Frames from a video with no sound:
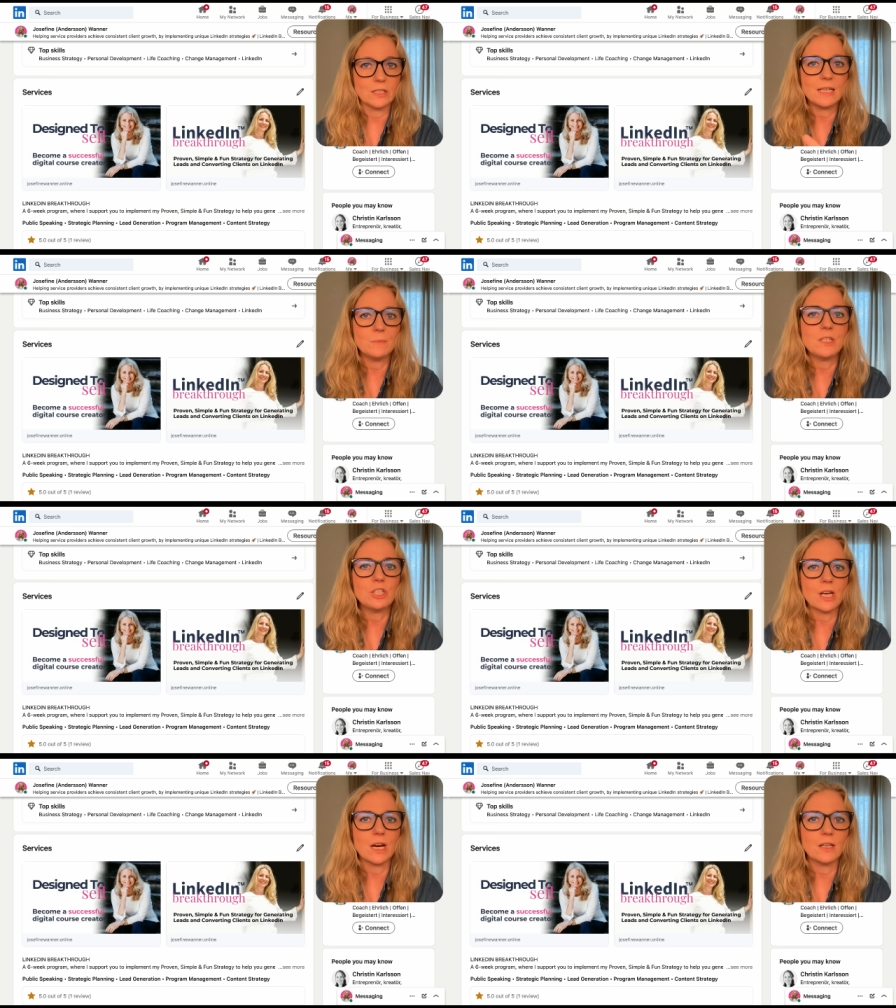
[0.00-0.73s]
So let
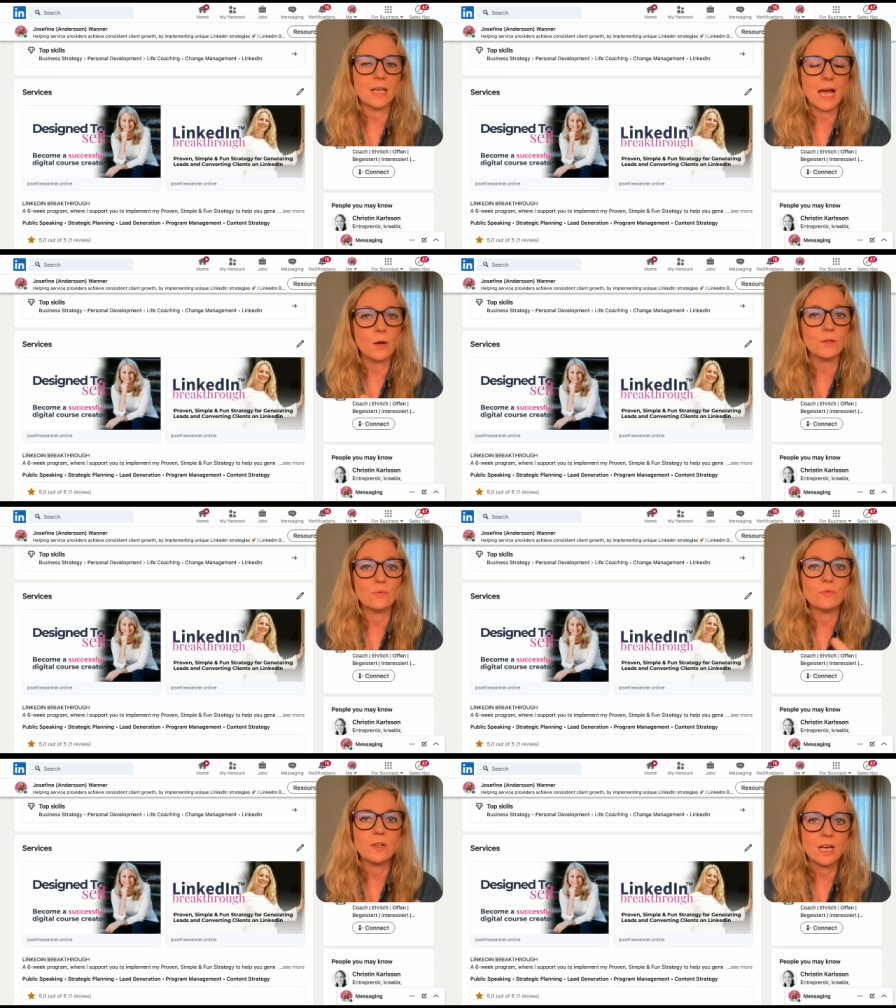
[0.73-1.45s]
me share how
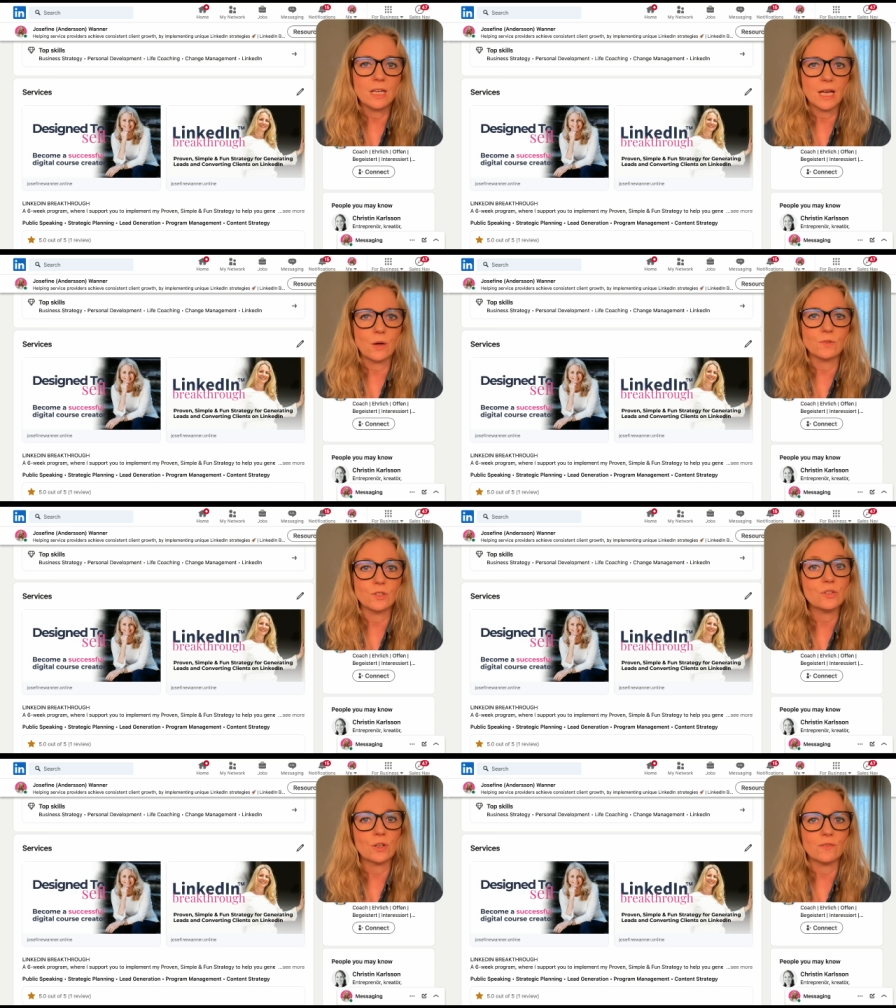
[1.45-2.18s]
the free
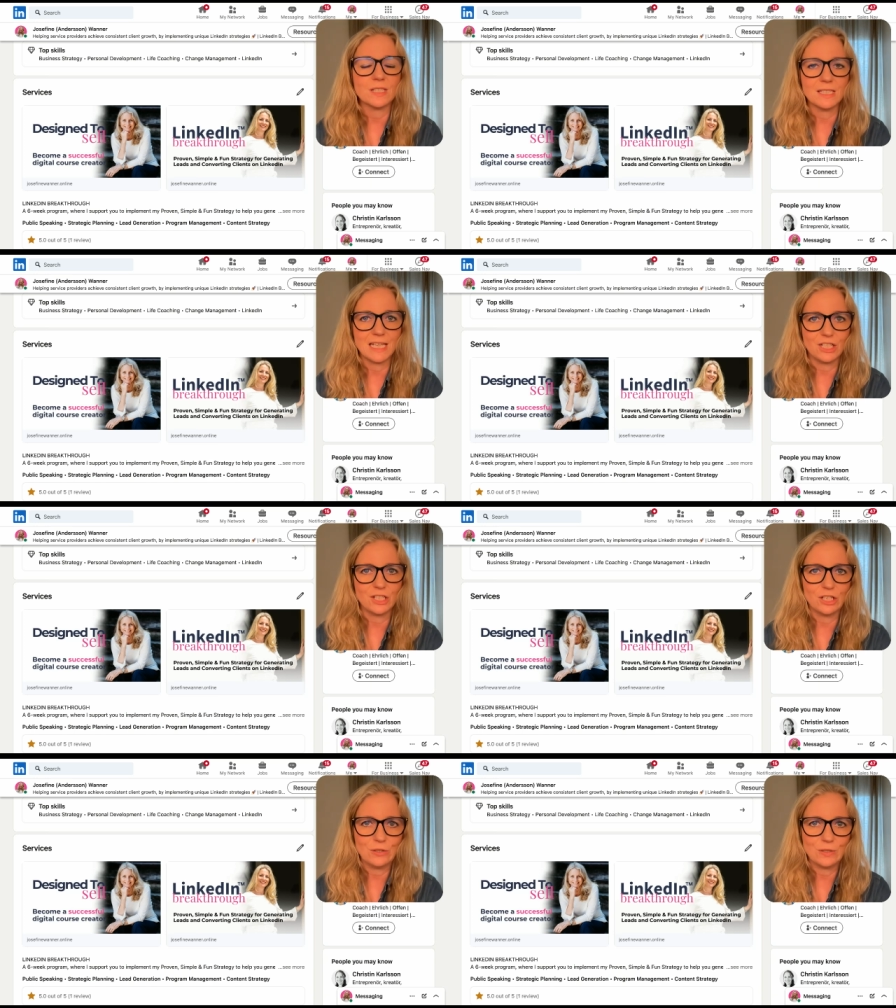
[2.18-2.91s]
account services
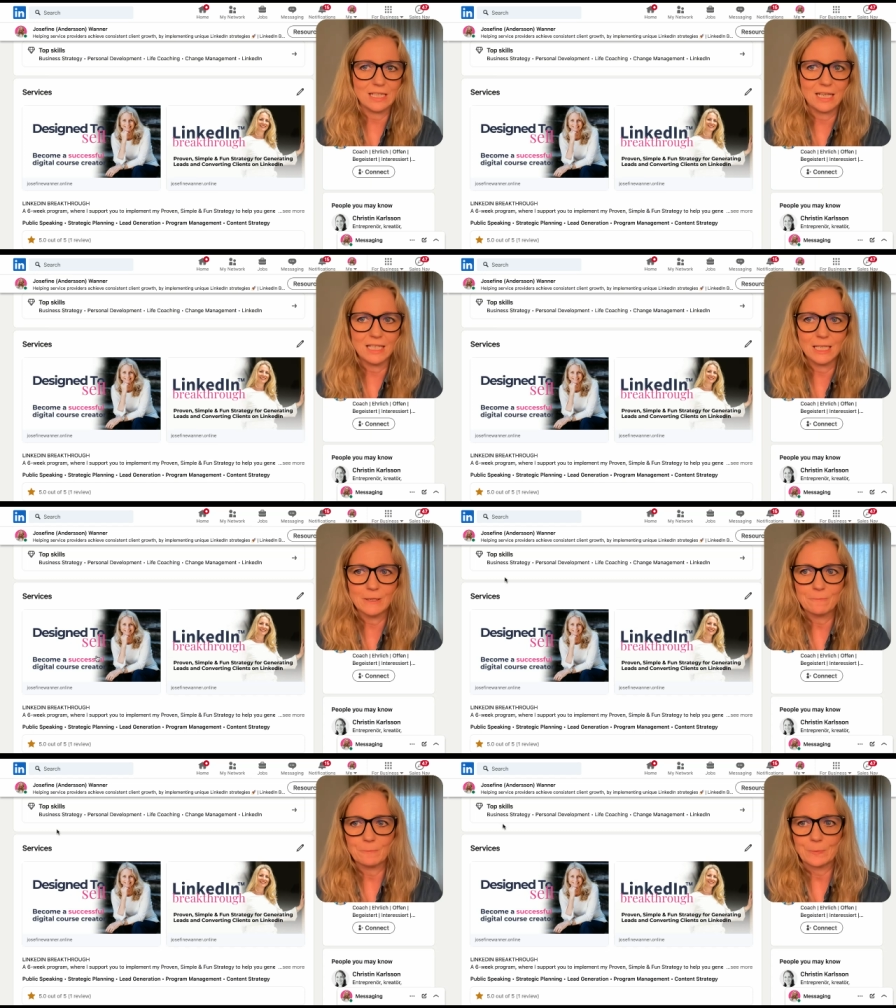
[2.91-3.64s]
section looks like.